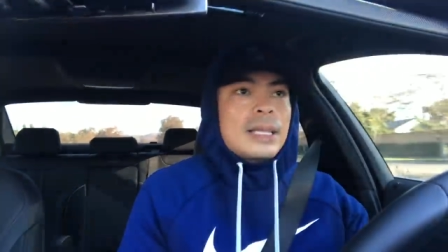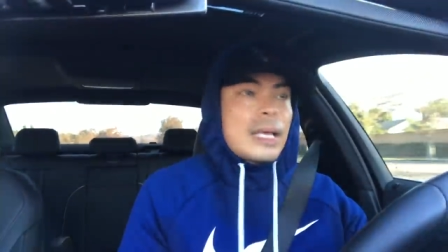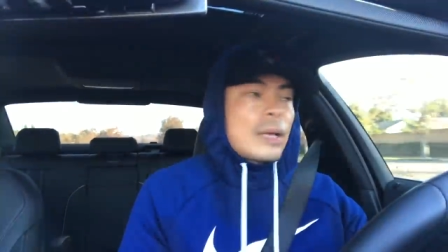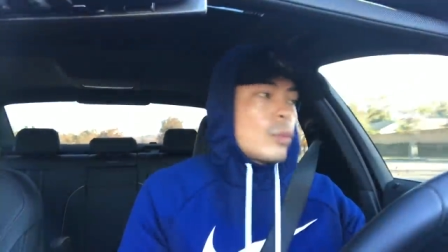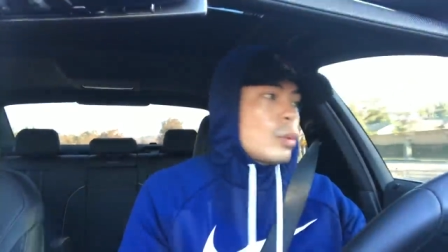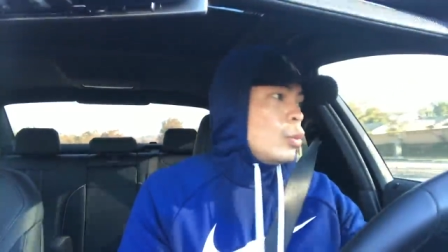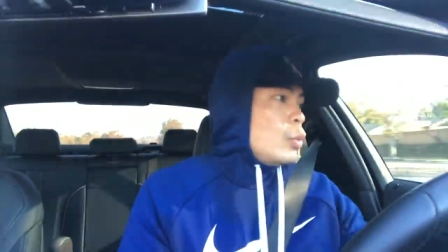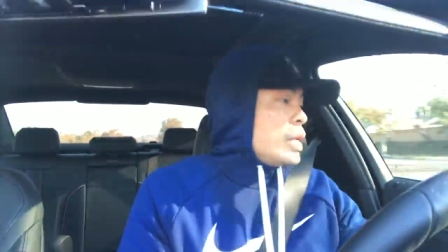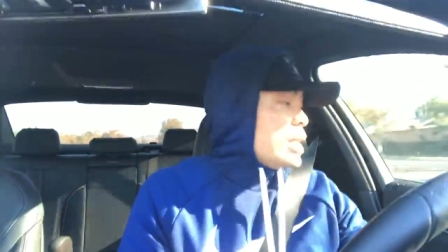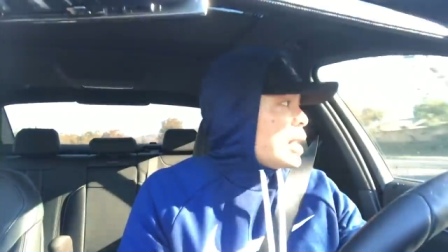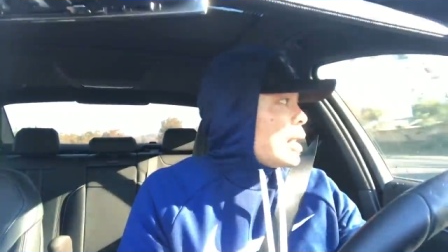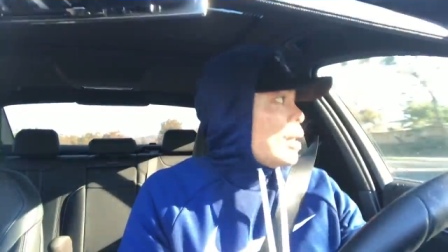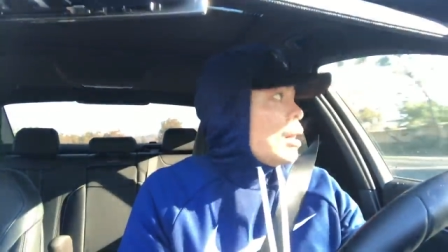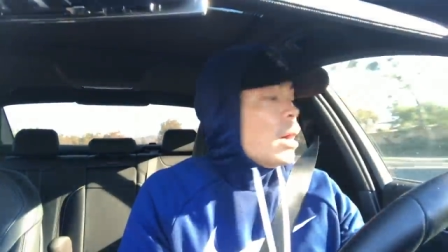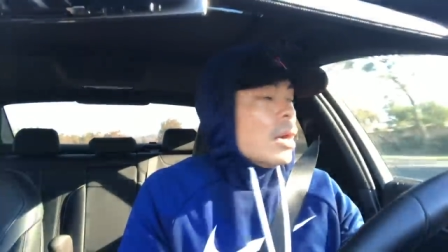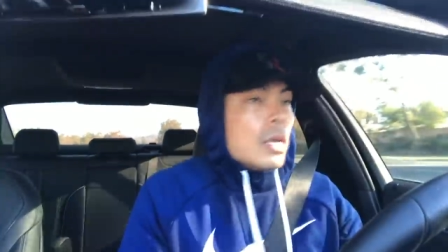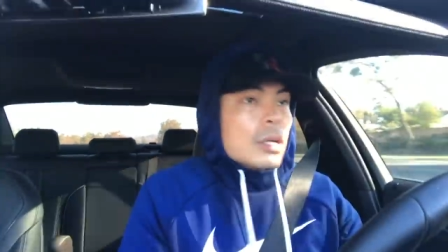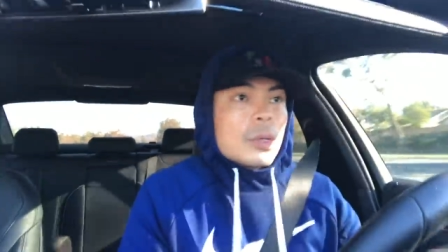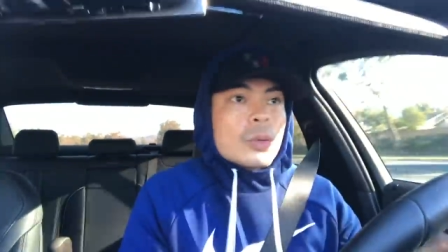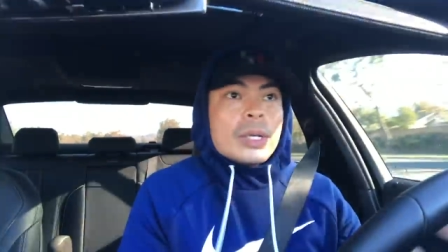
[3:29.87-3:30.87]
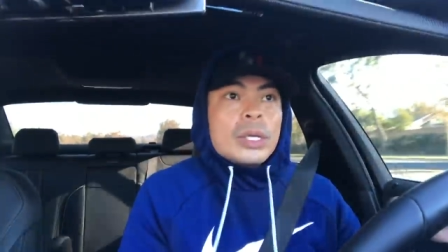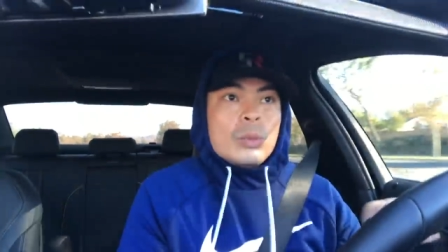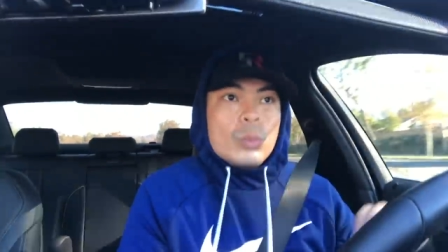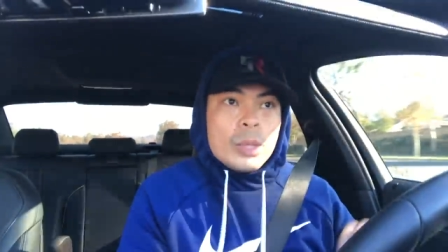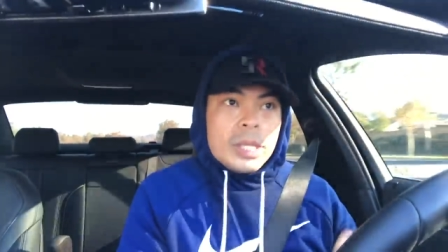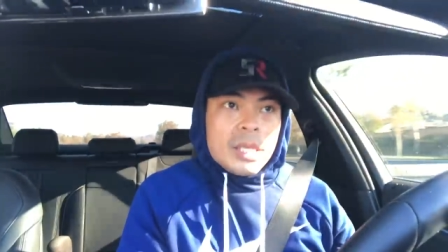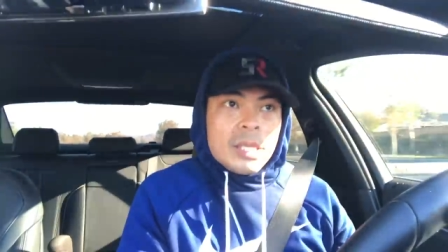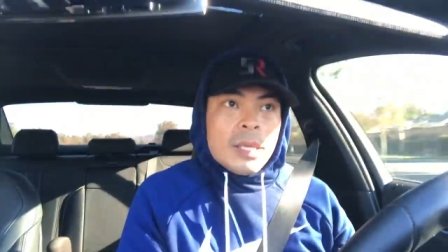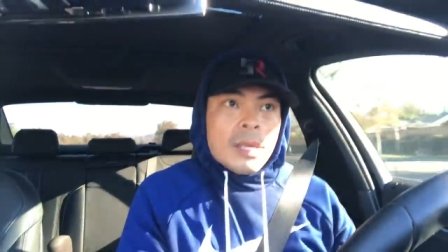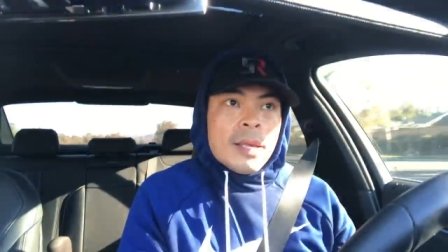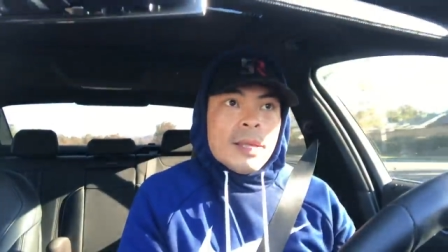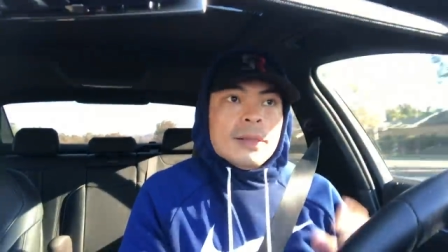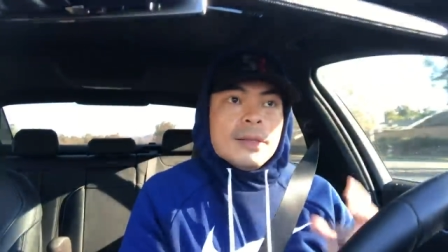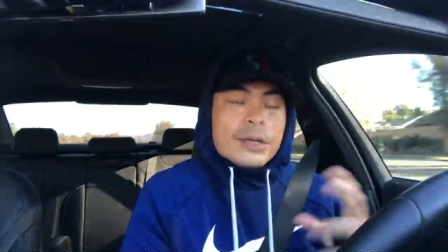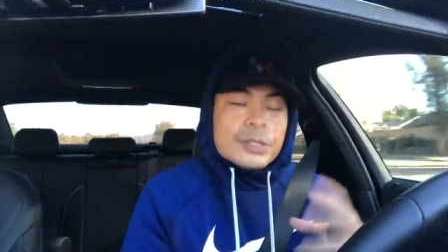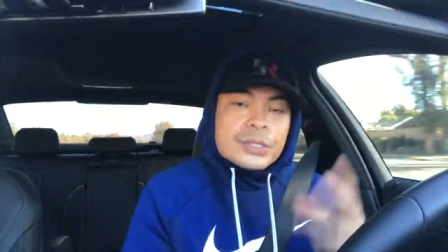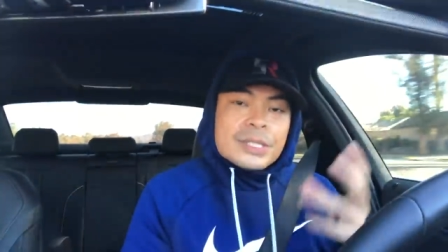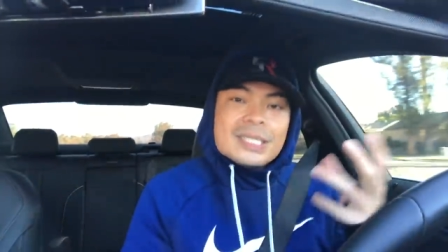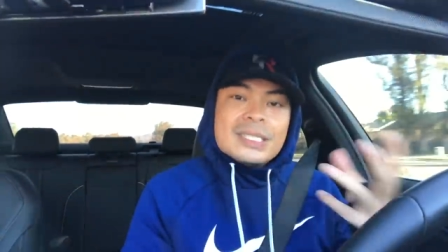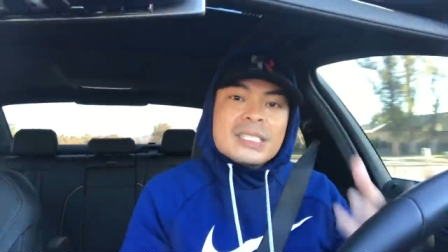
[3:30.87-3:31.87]
Like when we get hungry, we
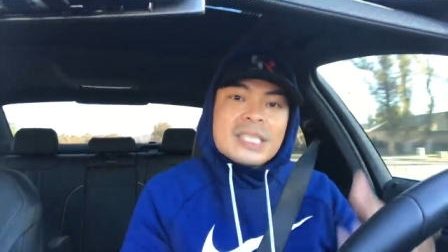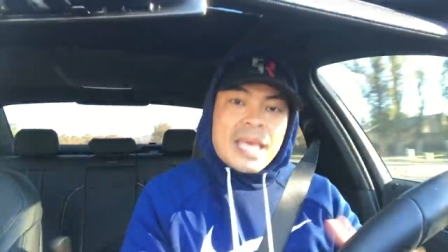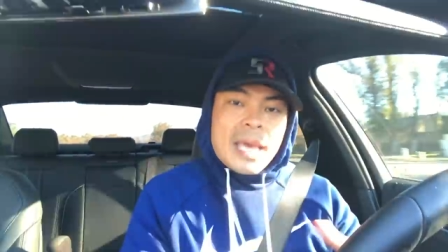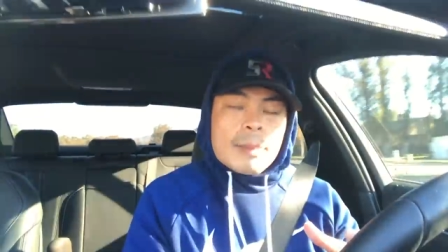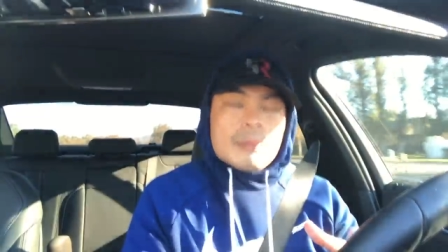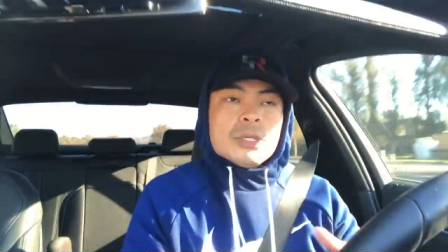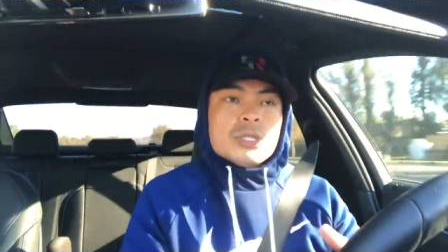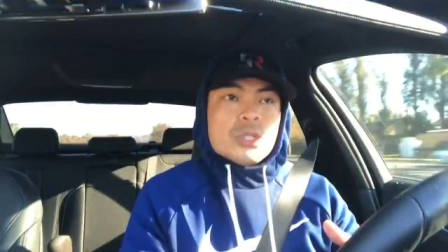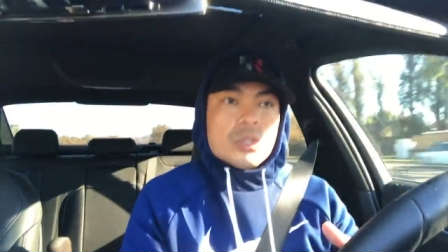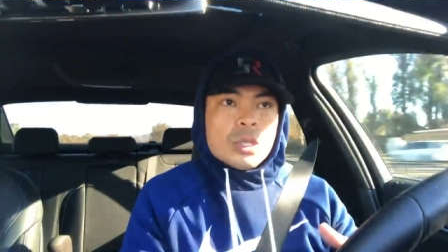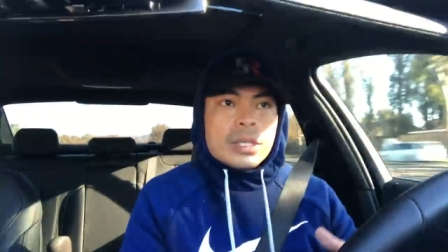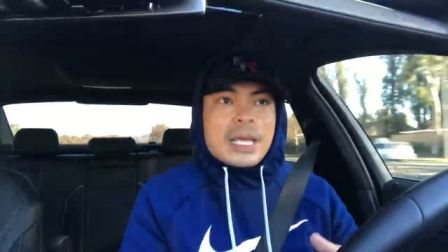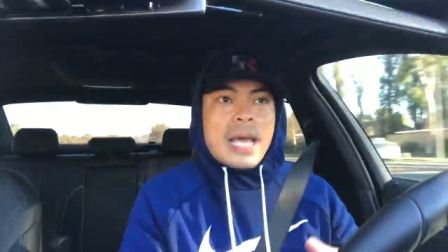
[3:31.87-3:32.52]
there's this chemistry